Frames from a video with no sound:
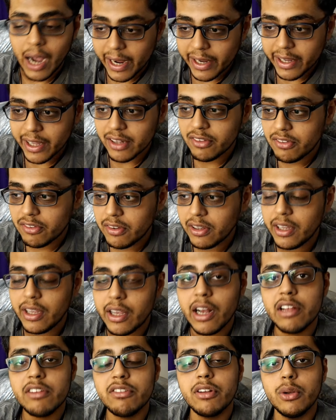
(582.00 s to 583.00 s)
I can
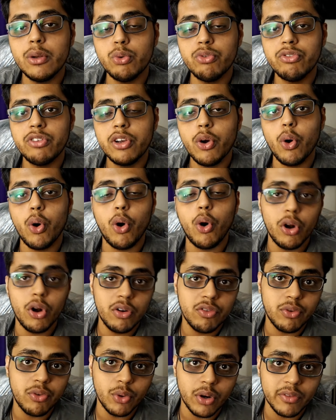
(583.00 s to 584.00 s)
see us losing
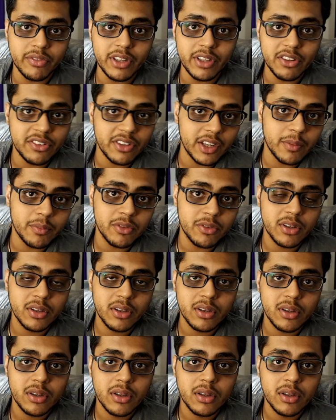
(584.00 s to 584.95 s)
all 4 of these games.